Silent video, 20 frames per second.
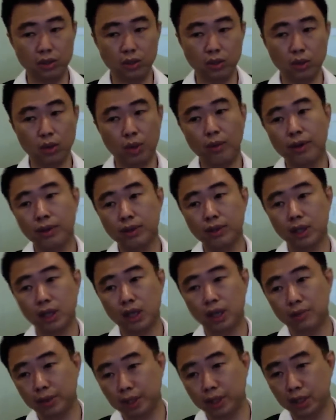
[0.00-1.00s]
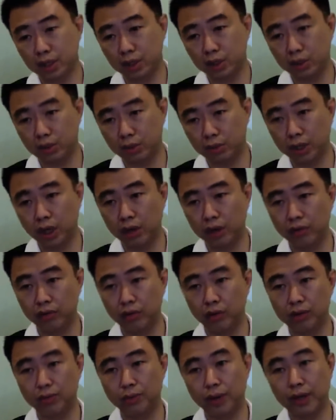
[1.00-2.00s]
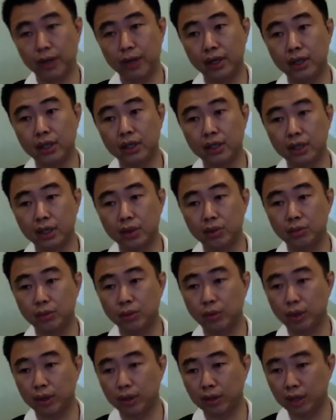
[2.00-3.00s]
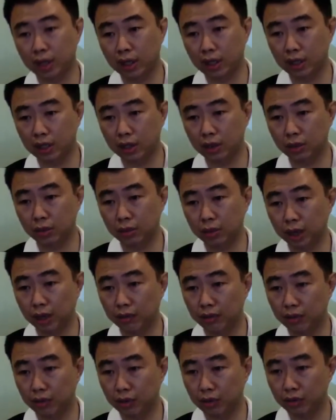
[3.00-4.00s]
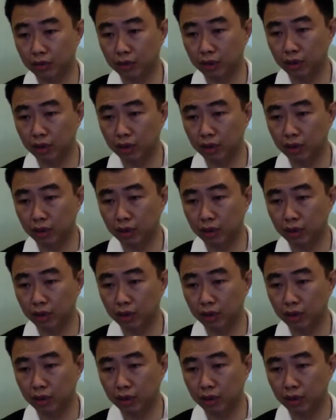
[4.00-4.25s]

So Rock Wealth Star coming in, be careful of spending. That would be one thing that you will be careful of.